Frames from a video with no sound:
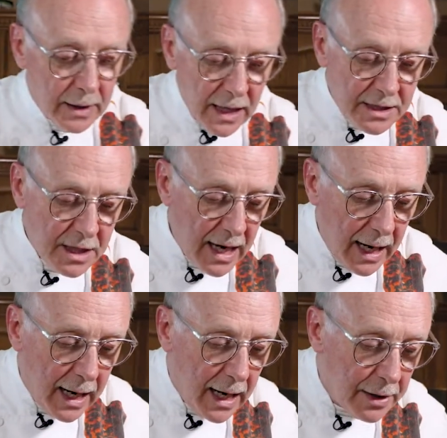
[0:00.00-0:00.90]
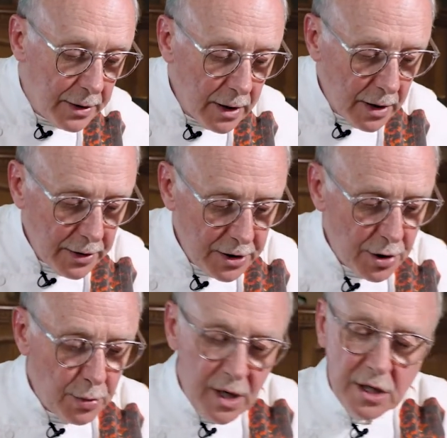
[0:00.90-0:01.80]
let's add the
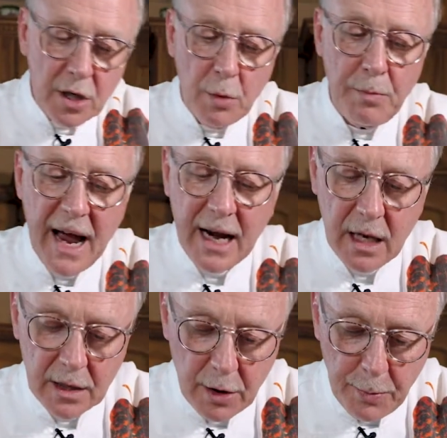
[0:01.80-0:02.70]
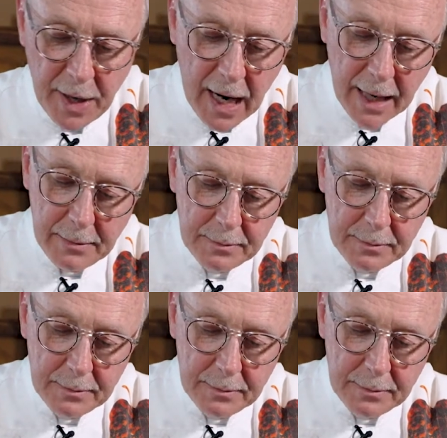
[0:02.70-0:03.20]
chorizo back into the pot.